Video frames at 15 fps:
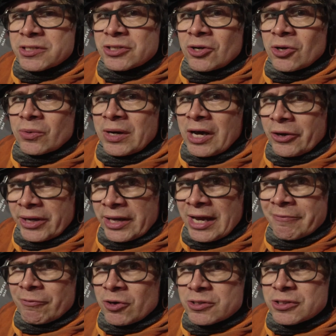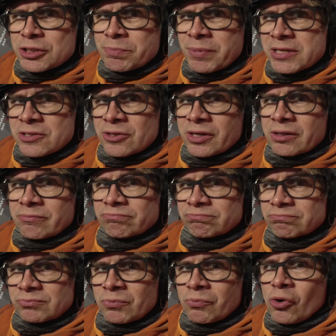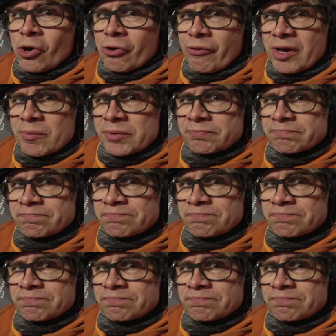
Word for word: so now I have also special program